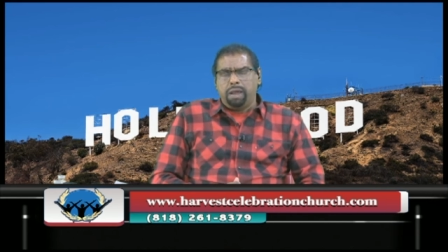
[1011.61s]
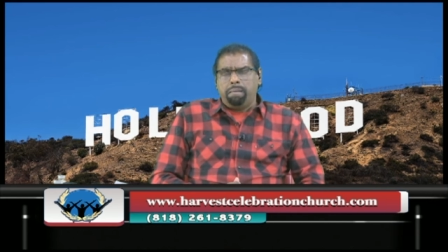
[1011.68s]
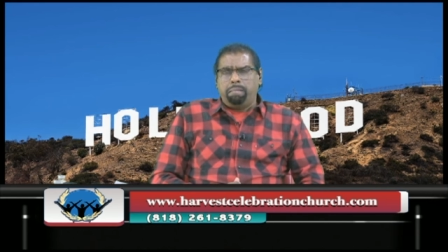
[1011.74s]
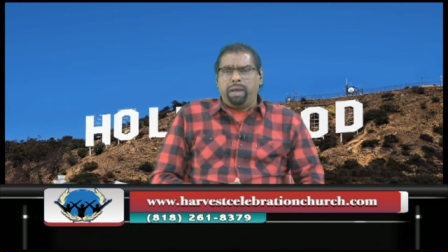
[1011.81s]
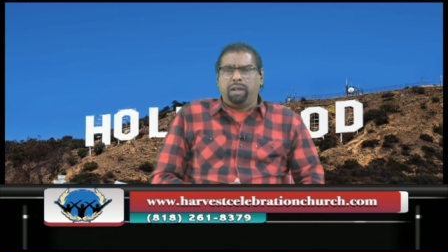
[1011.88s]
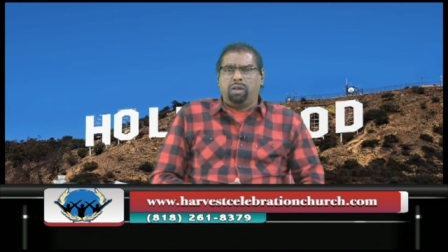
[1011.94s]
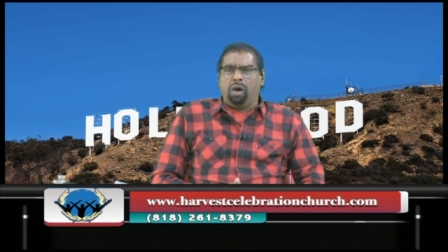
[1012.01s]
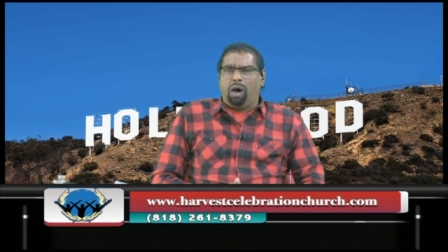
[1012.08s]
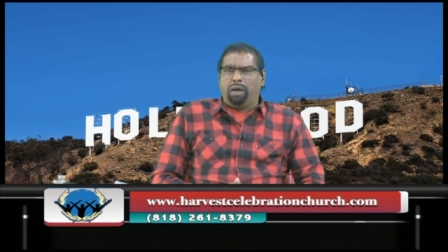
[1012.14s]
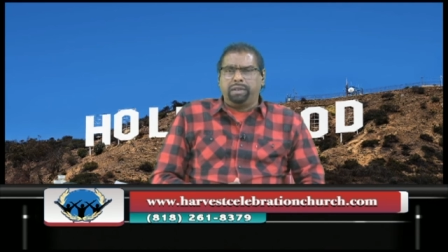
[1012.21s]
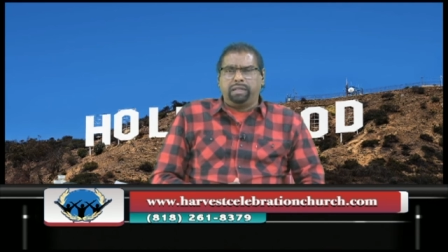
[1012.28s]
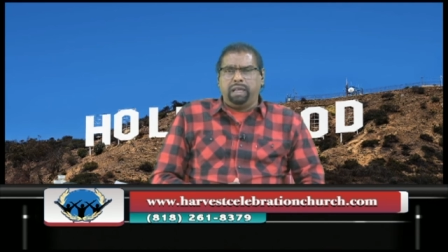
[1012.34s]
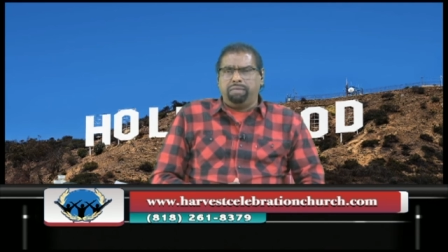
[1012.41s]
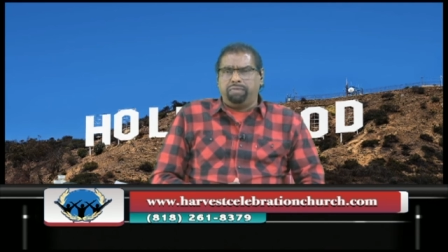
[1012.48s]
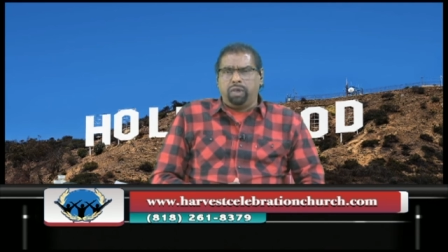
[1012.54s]
May
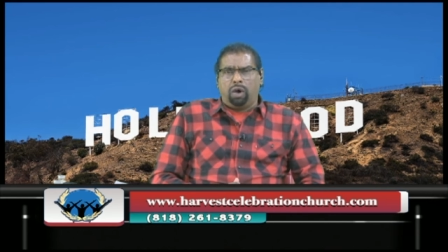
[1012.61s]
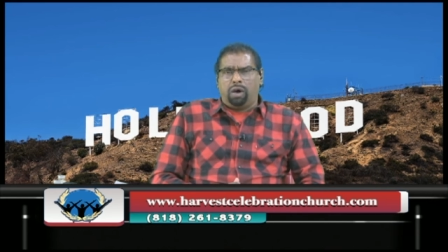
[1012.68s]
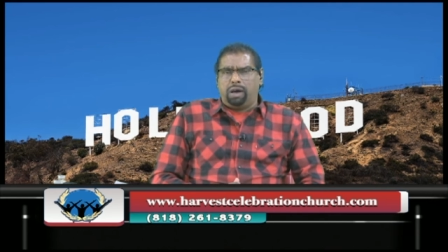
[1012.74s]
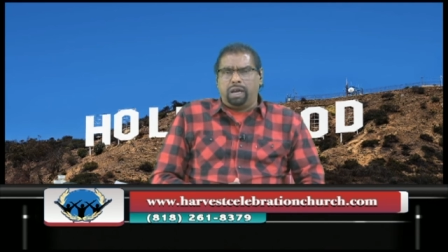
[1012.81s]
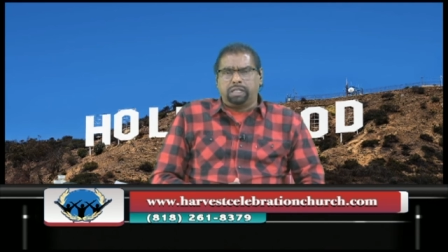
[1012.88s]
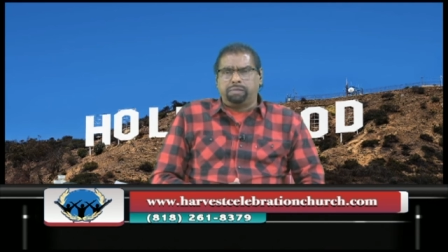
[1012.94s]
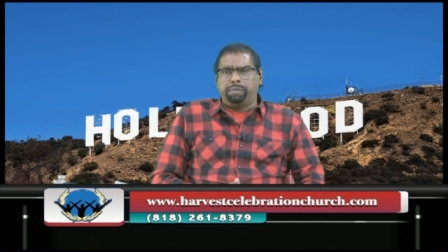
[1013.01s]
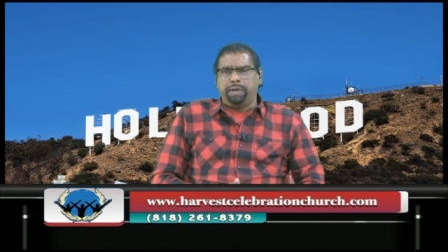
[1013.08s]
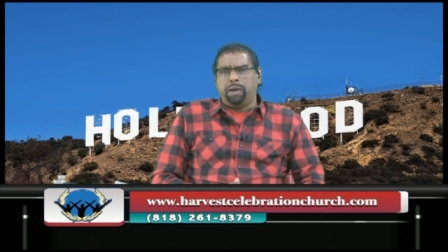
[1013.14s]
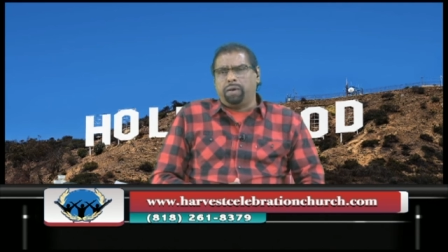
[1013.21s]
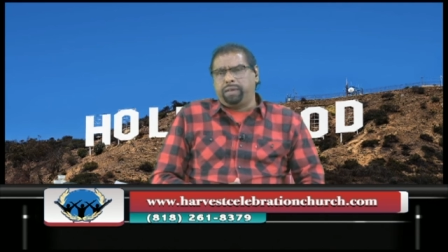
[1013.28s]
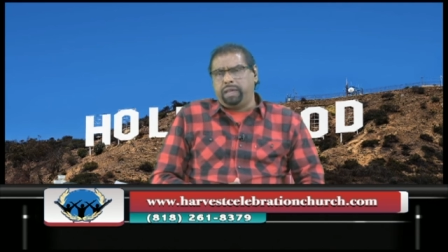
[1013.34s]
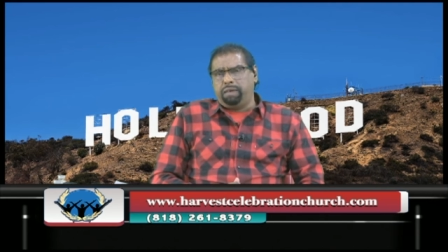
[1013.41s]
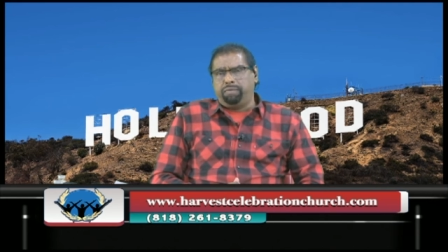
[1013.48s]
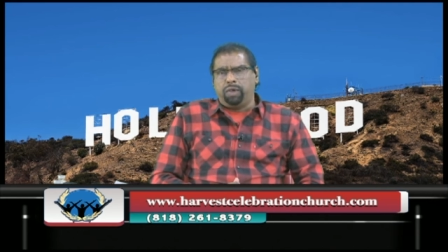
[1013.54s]
God give your husband or
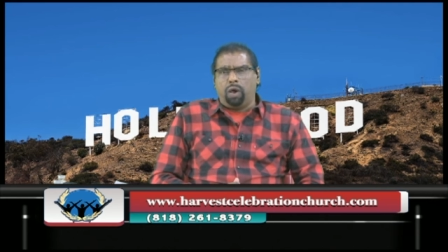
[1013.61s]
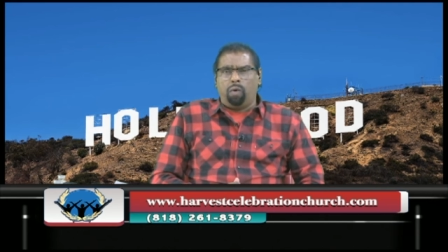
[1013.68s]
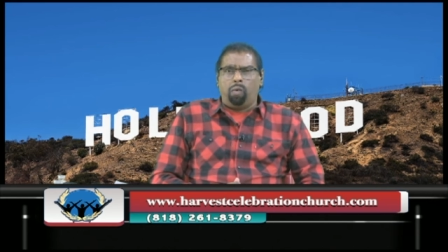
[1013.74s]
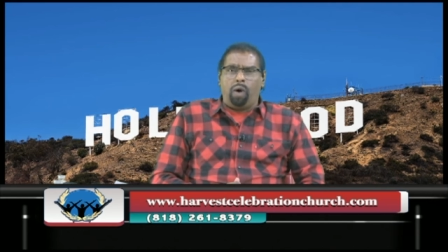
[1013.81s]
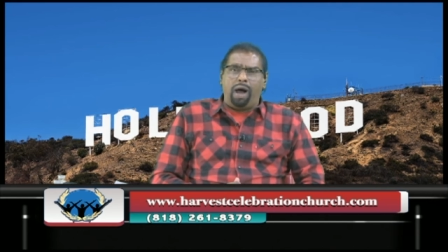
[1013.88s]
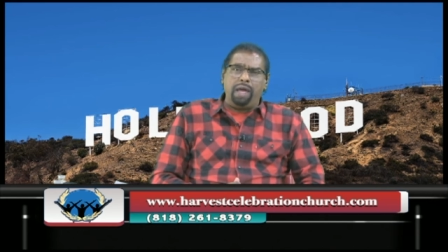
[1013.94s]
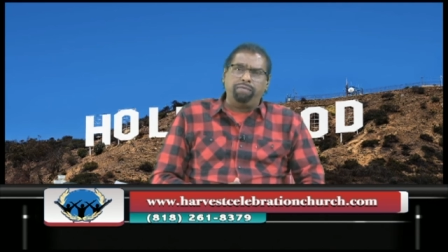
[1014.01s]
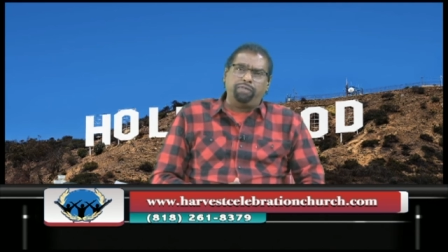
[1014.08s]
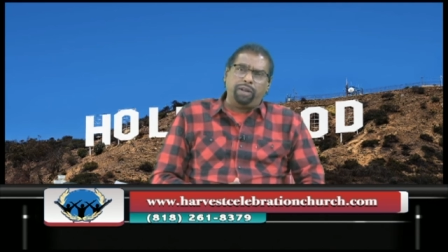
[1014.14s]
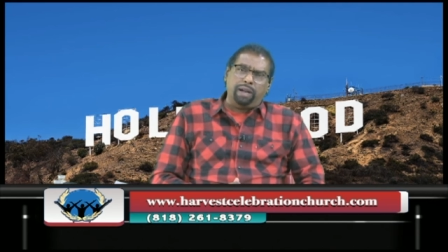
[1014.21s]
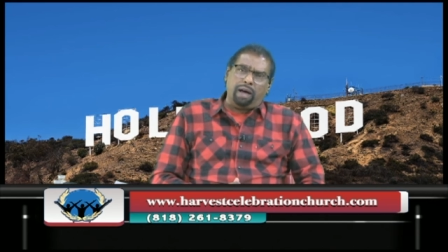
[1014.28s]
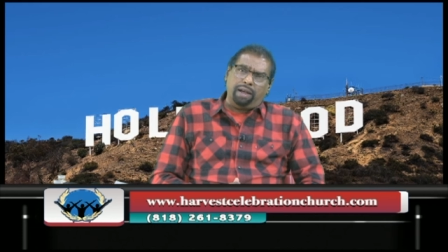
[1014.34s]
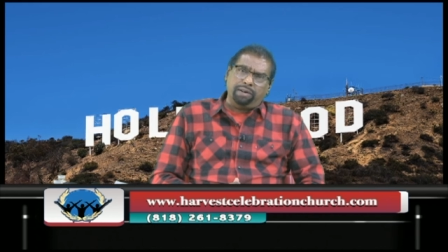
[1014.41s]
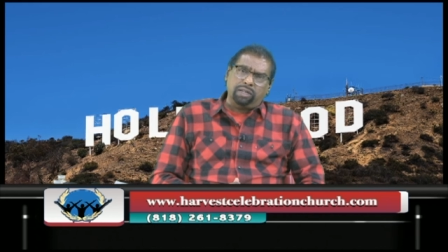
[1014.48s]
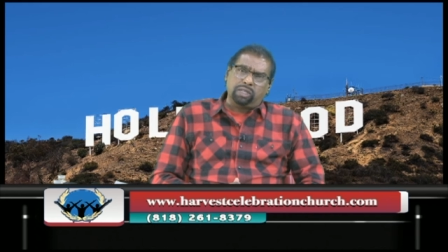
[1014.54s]
give your wife an
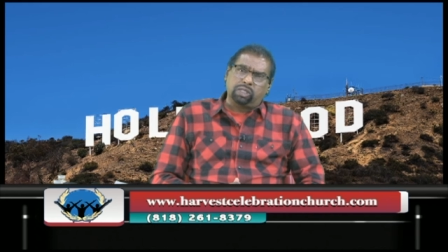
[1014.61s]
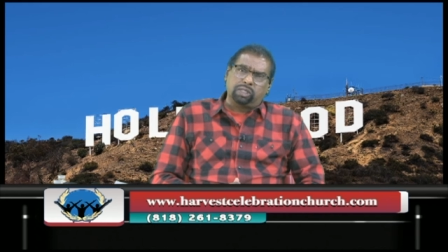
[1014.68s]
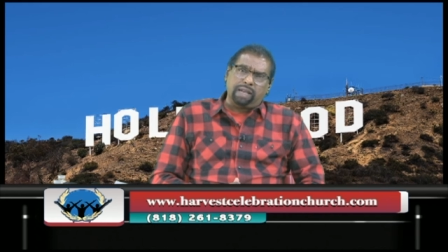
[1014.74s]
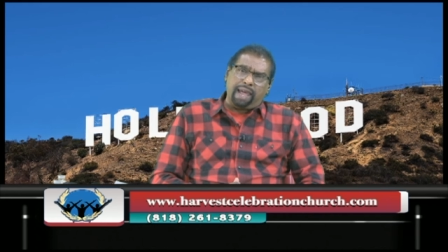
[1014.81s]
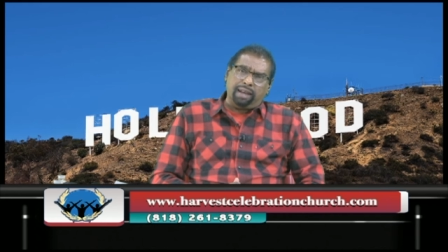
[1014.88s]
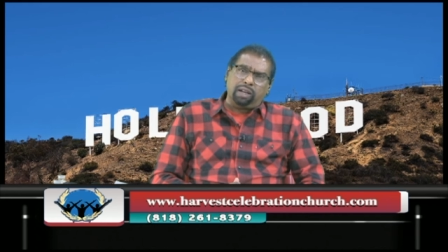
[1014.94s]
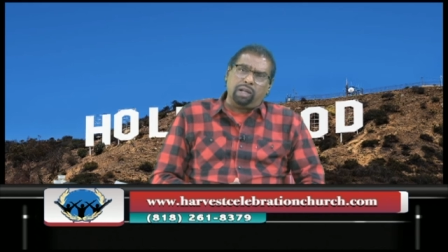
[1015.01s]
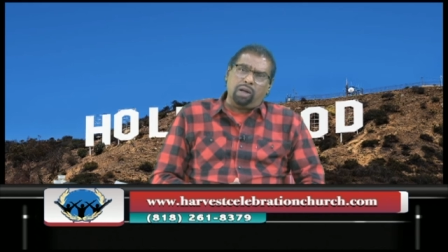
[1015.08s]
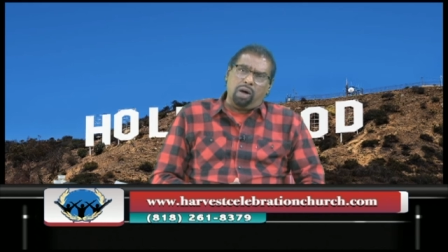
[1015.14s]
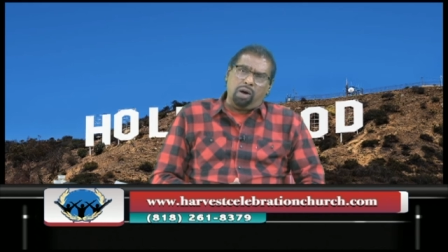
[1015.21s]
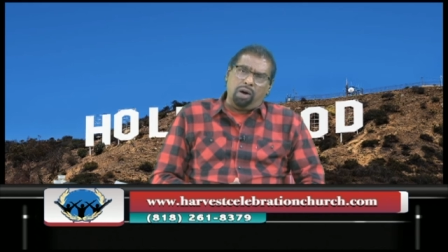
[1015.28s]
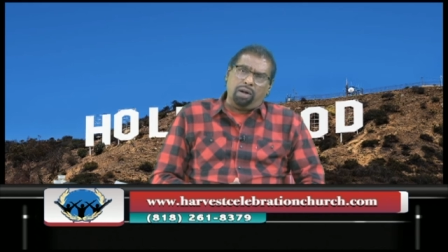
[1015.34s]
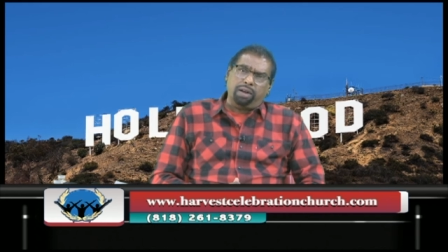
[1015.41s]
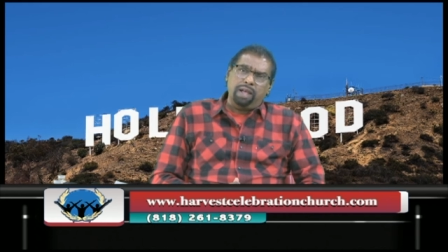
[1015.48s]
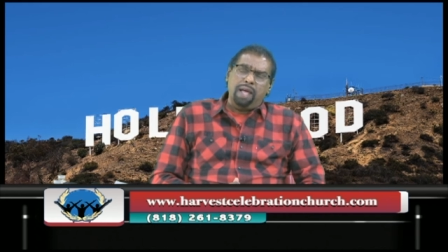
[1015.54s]
understanding
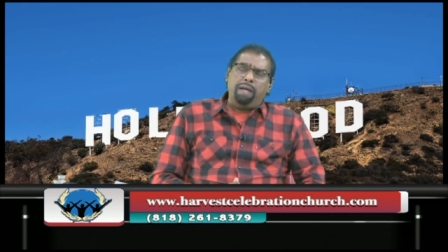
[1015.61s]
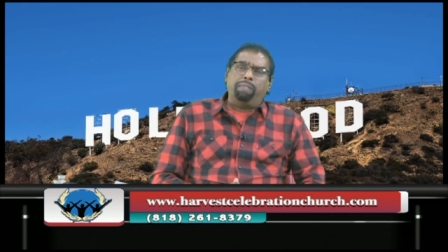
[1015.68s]
heart,